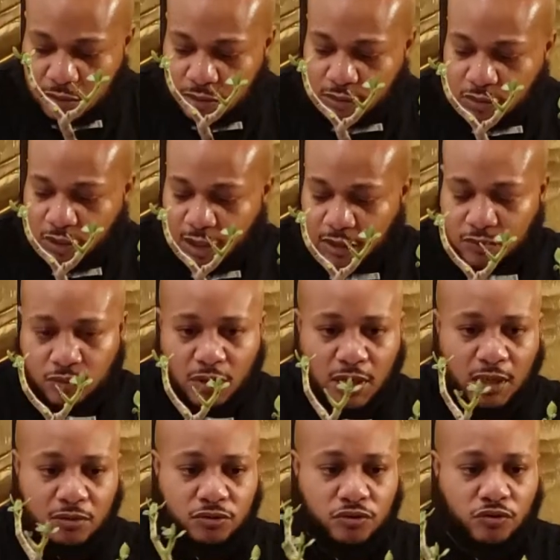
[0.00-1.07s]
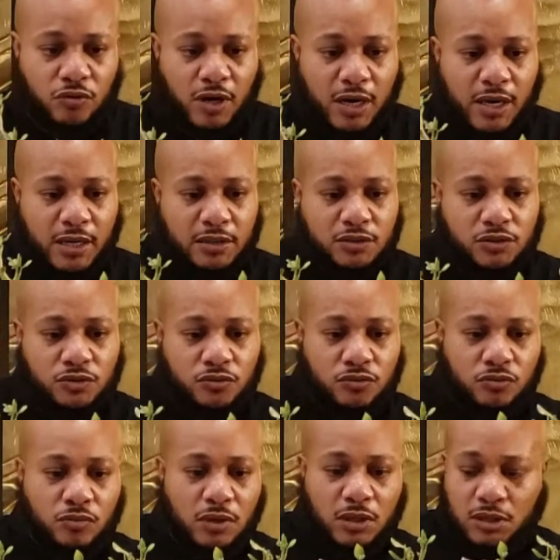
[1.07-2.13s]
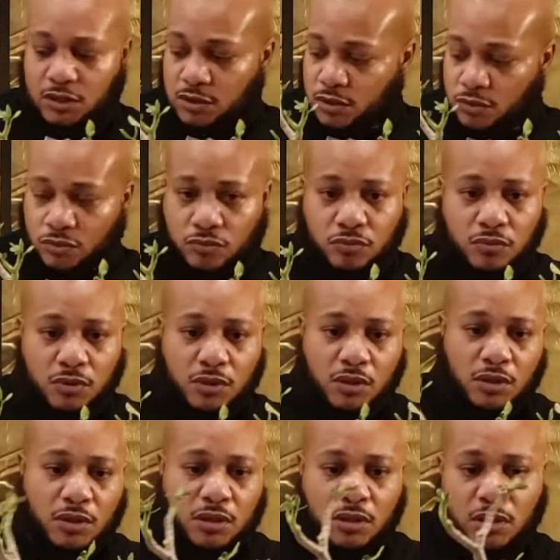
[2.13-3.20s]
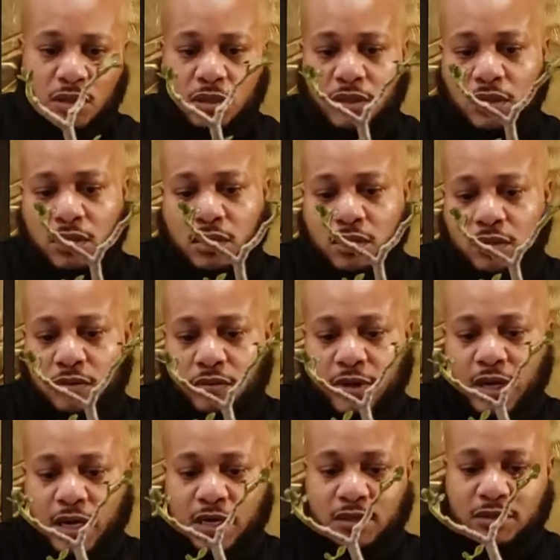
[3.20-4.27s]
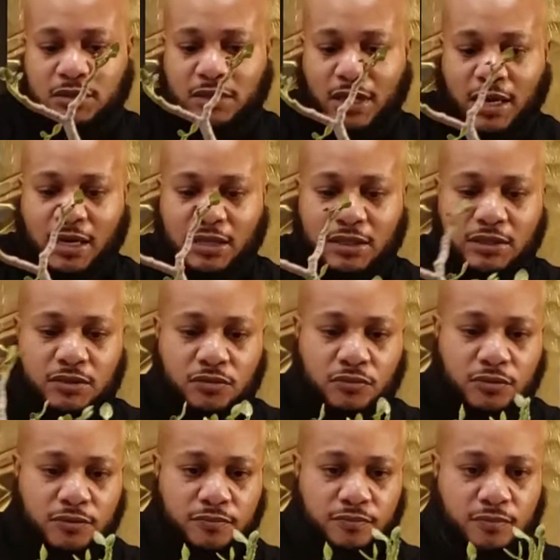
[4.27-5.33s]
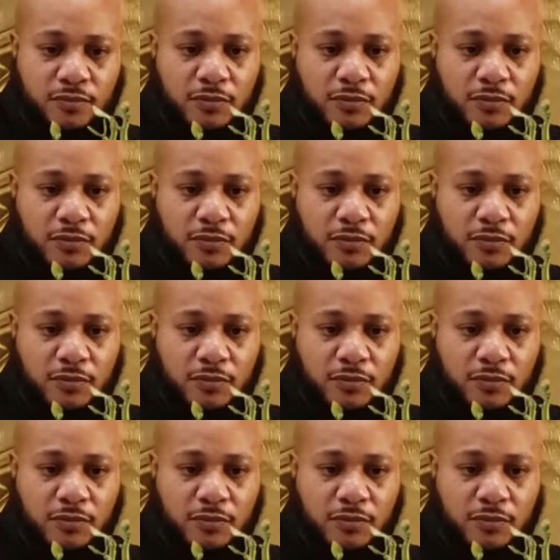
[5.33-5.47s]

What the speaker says: So that's what I'll try to do, the way I'll style this one.